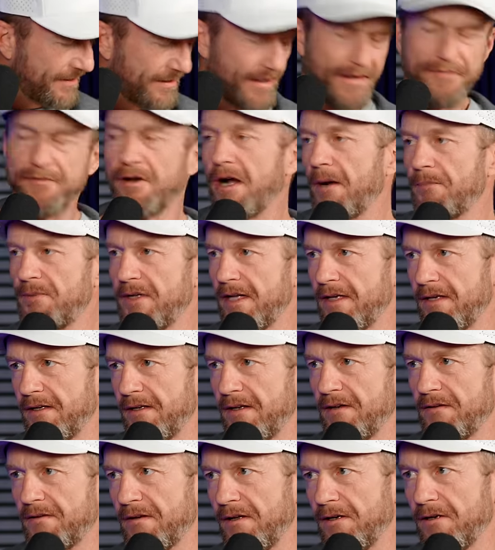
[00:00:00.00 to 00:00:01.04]
they've updated
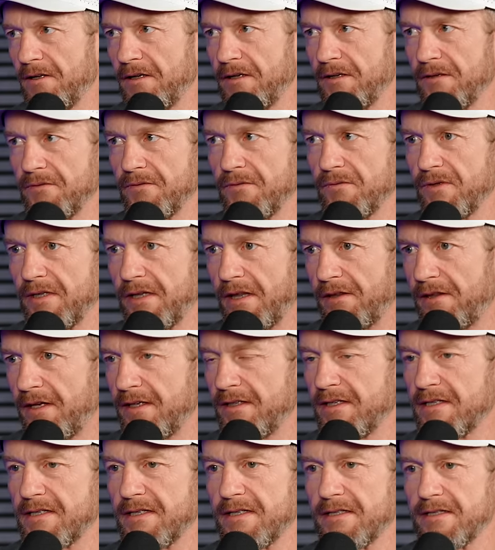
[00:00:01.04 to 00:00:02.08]
these clearly they, with the
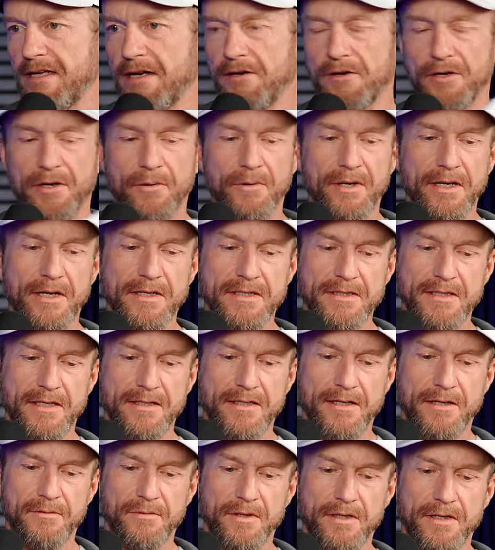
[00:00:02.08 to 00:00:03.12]
thicknesses. I don't know what else they
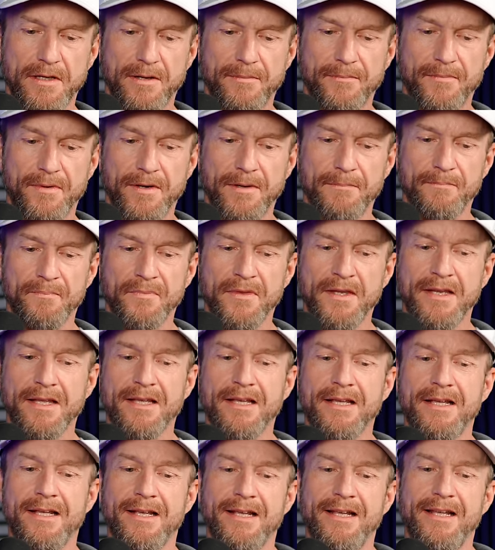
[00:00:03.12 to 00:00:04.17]
did with them, but
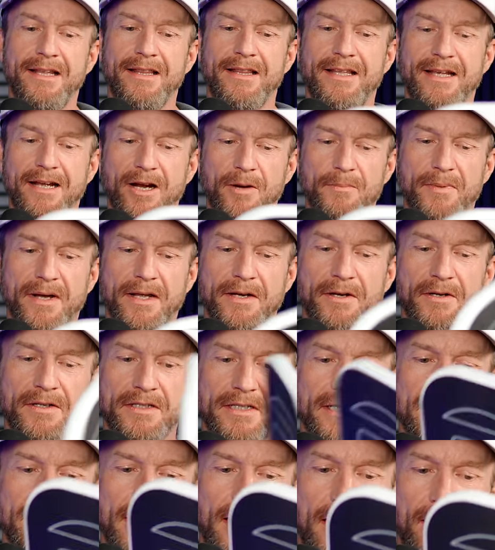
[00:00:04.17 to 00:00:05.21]
the Airbender is
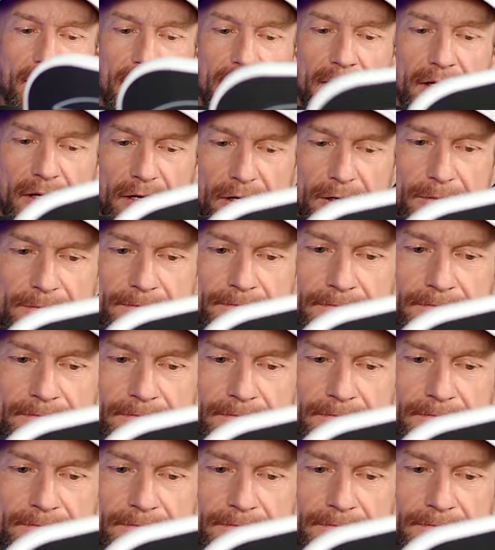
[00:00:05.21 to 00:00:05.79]
entirely new.